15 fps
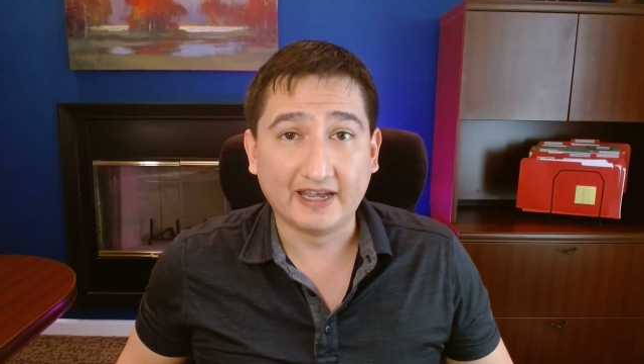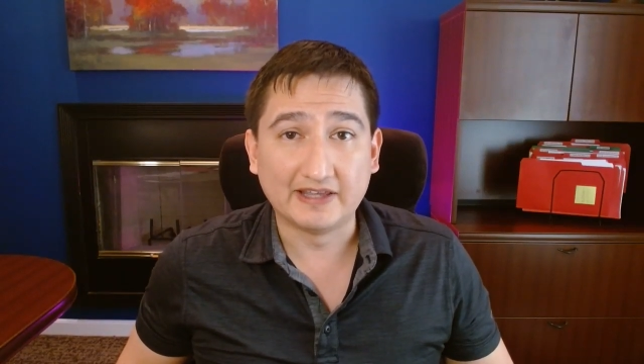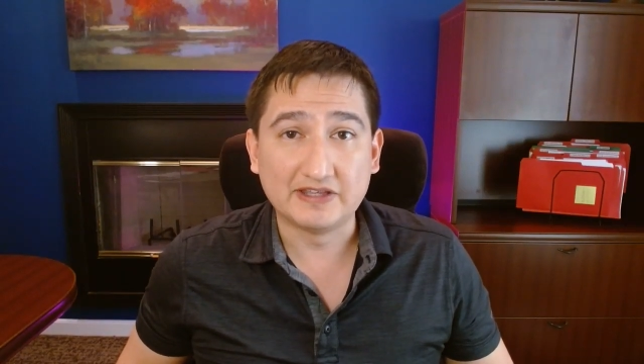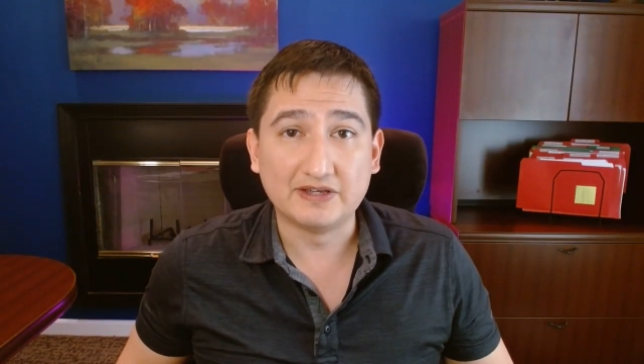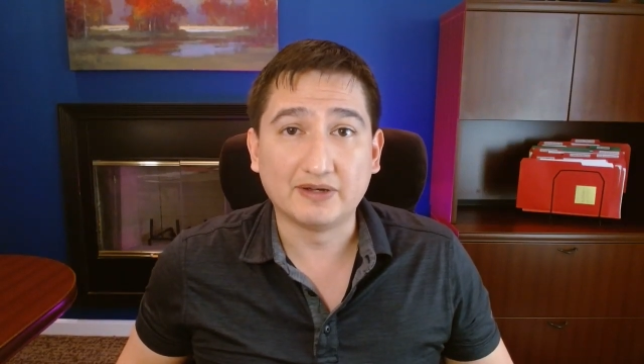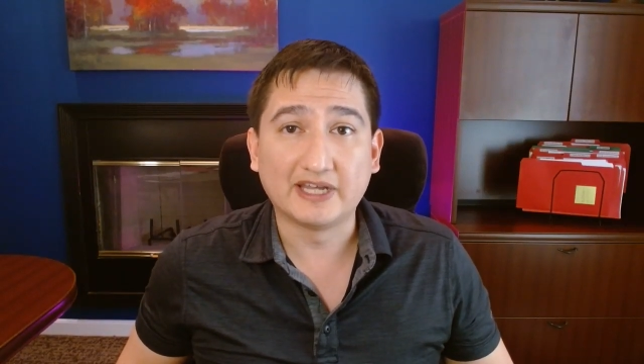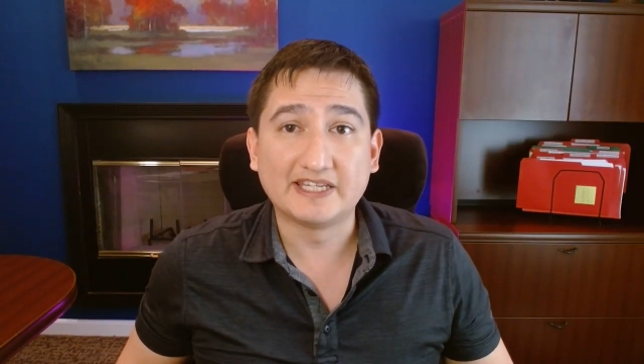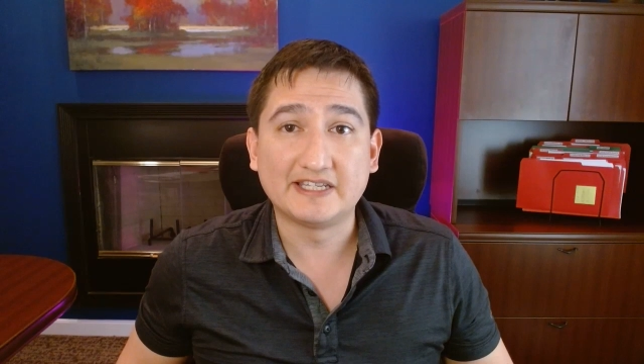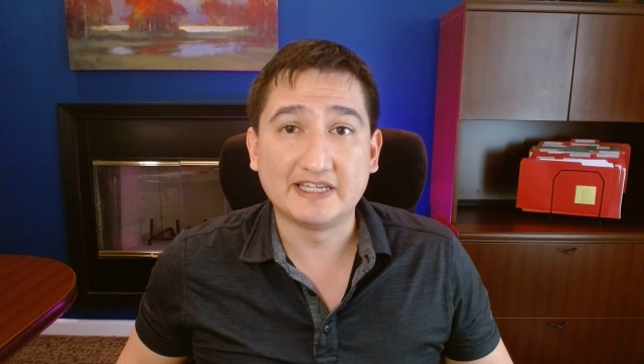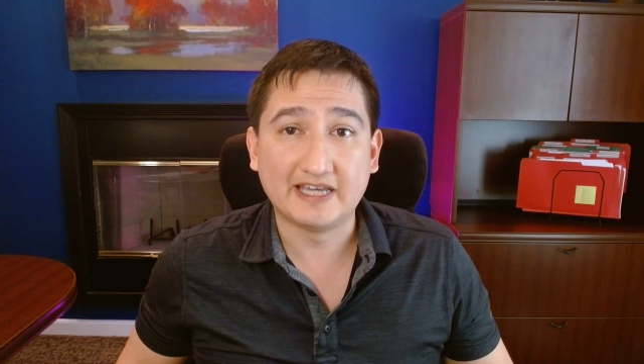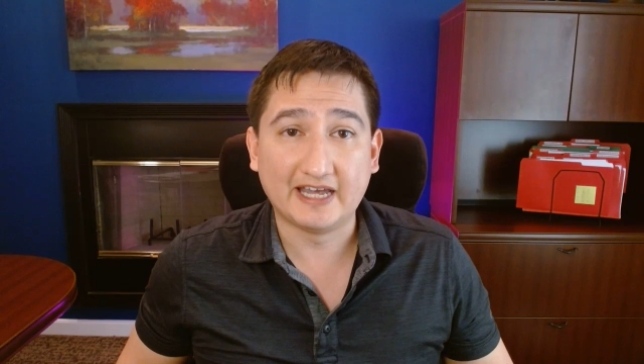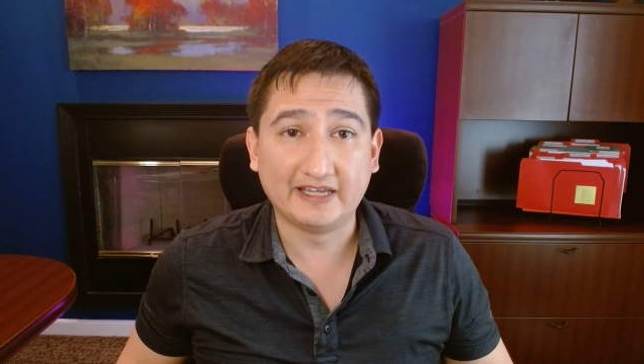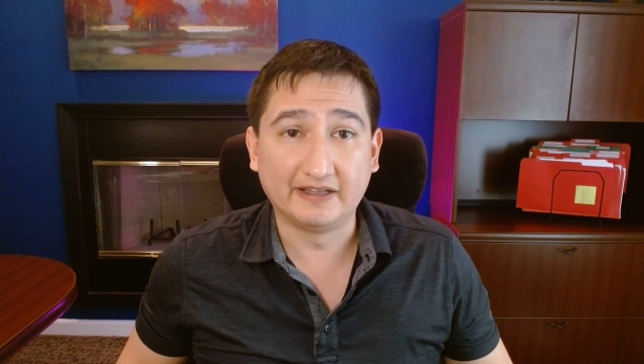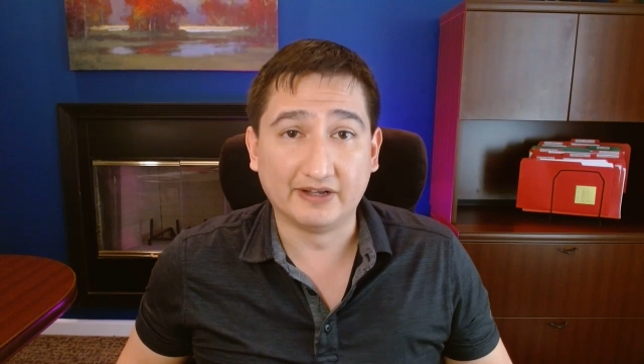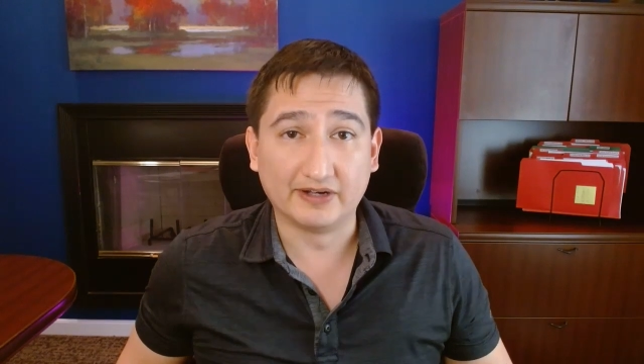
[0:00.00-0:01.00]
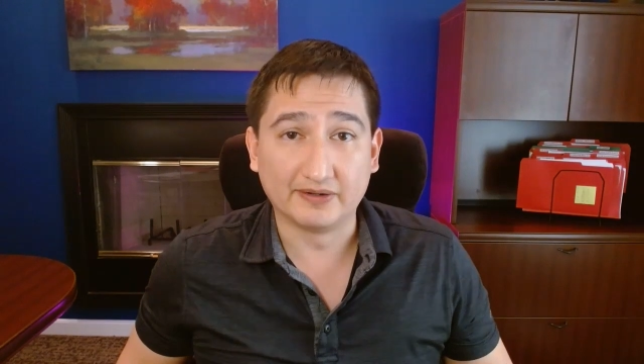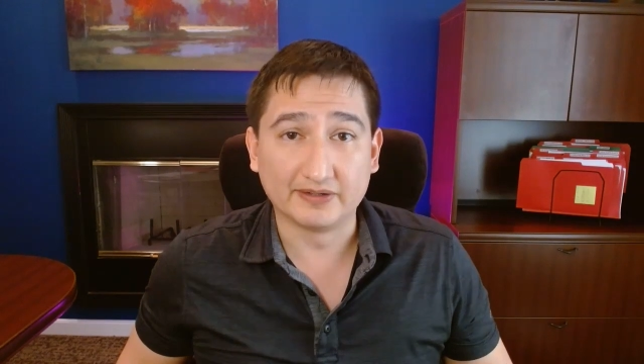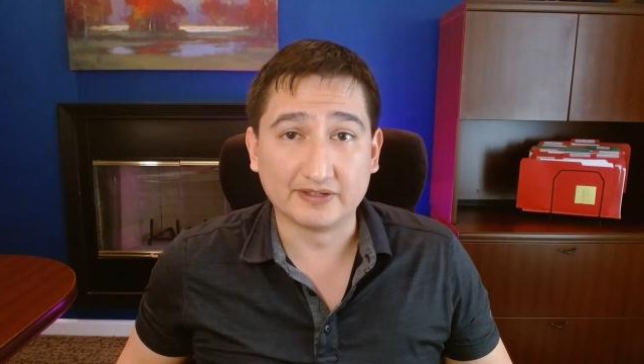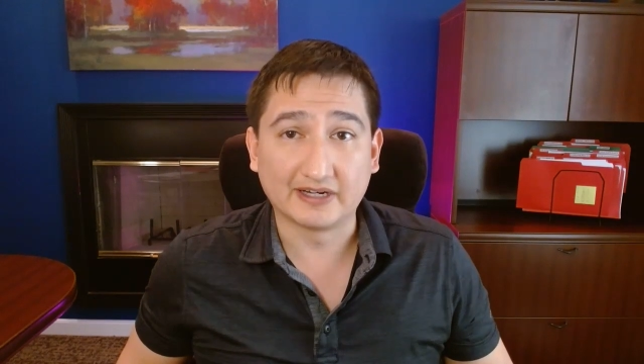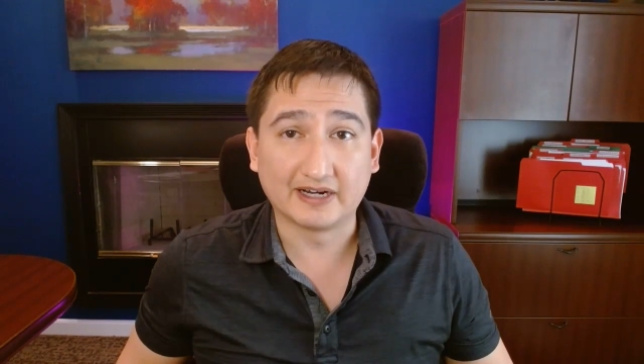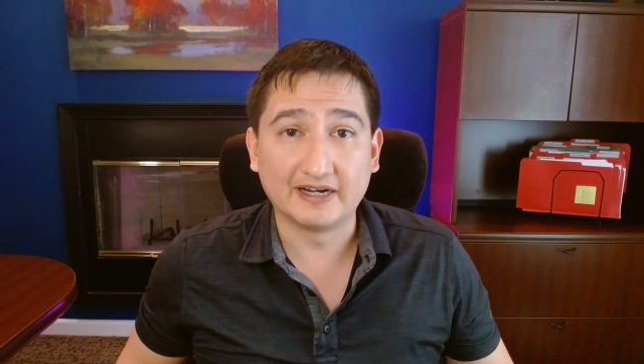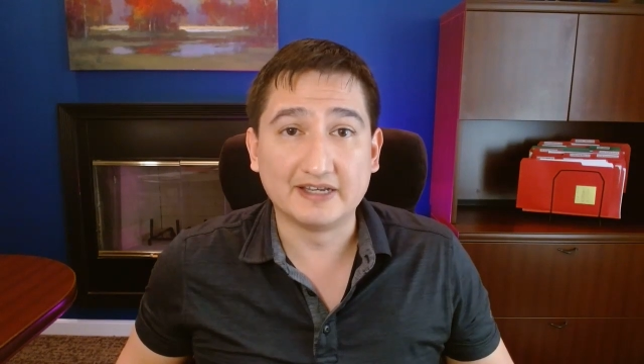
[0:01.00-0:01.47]
and USDA
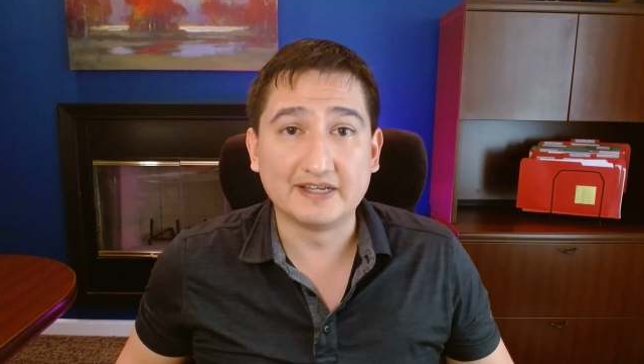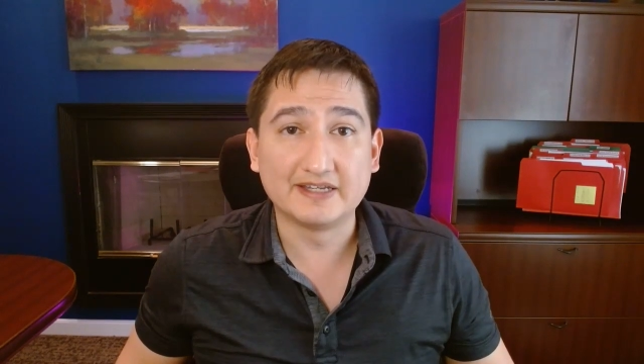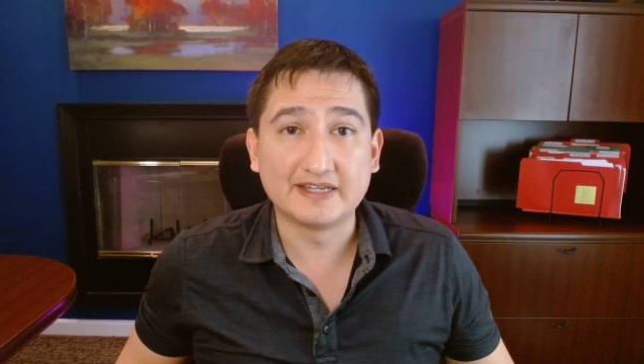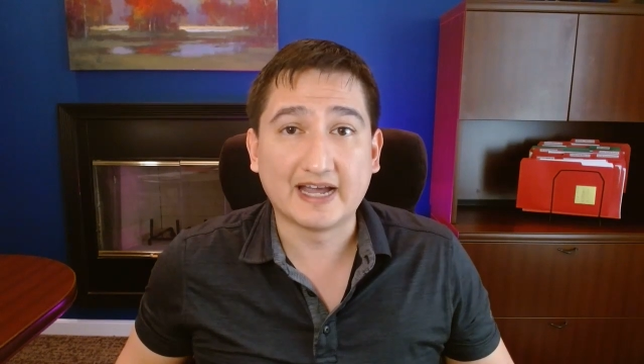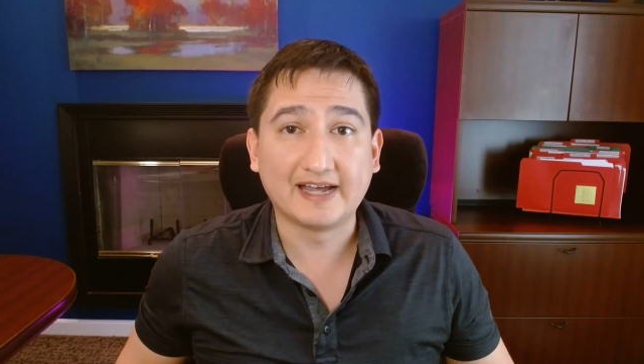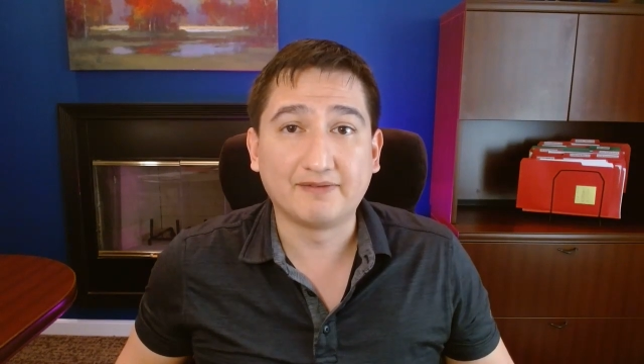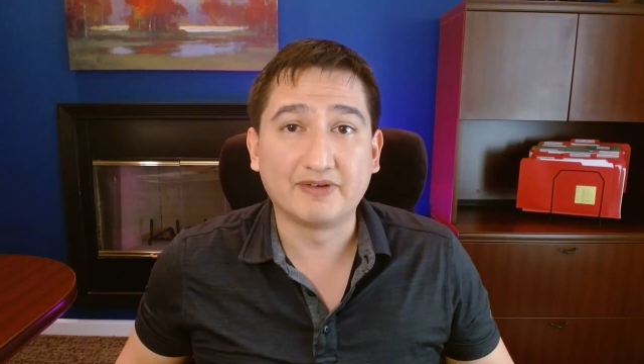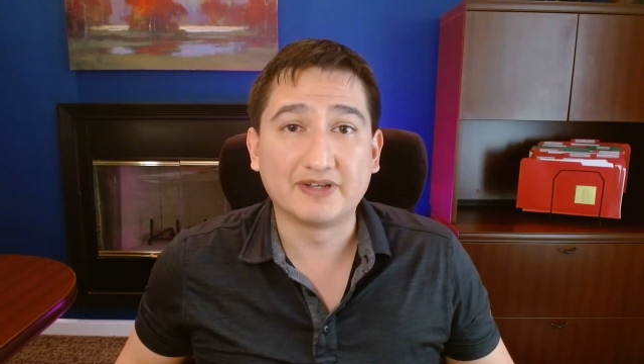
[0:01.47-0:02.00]
loans are designed